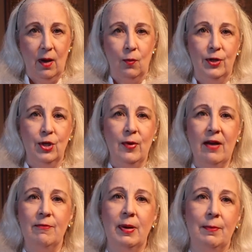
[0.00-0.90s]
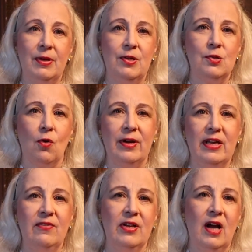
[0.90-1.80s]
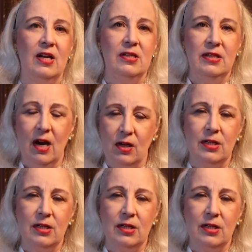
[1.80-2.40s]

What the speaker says: When you have puppies or even young